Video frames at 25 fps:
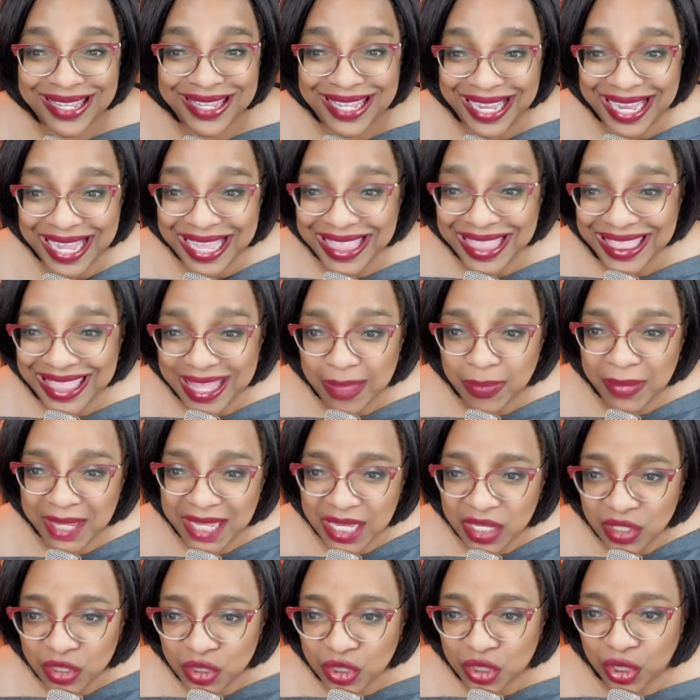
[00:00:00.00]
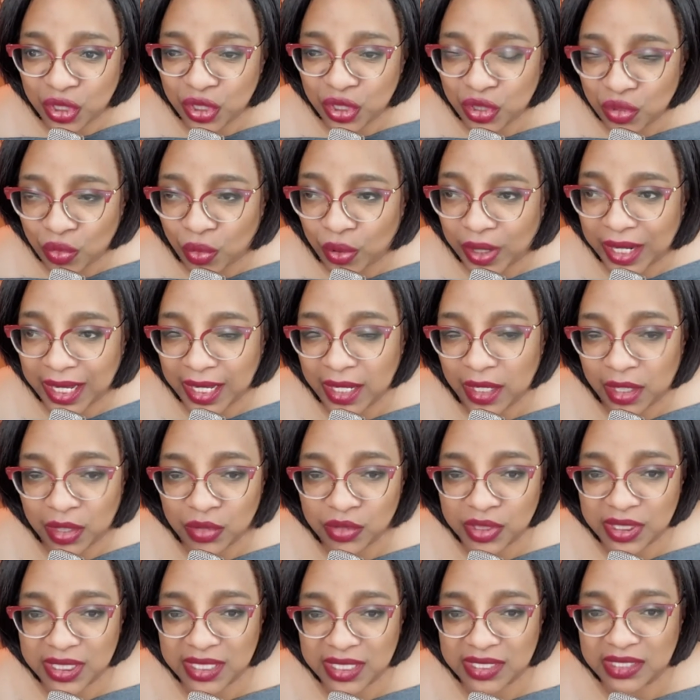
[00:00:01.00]
getting them into your
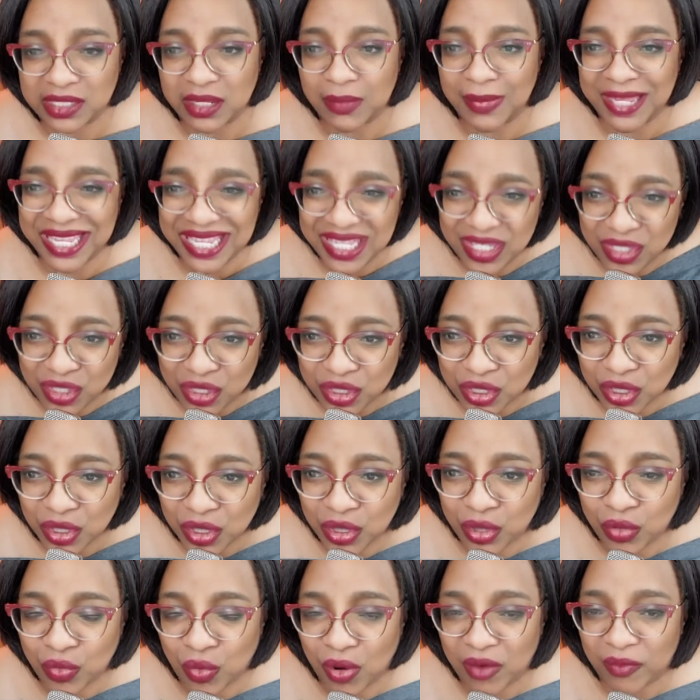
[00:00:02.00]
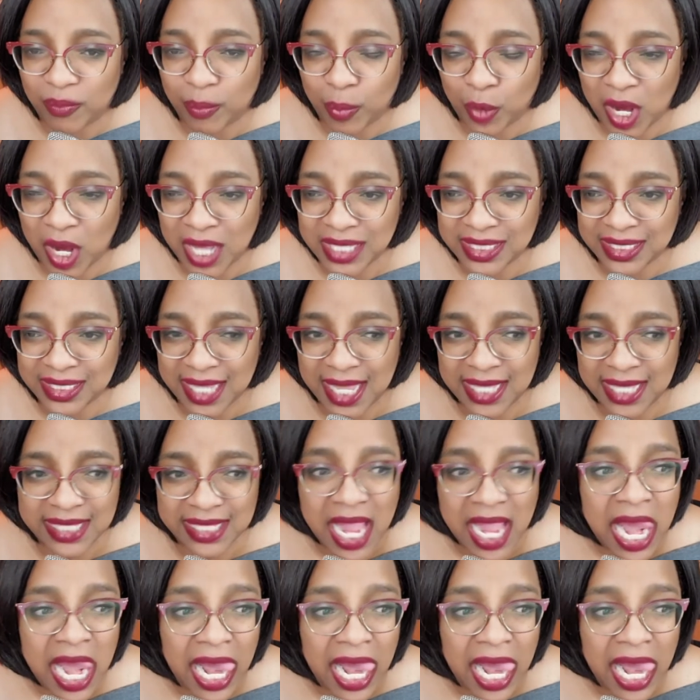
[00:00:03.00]
ecosystem, into your process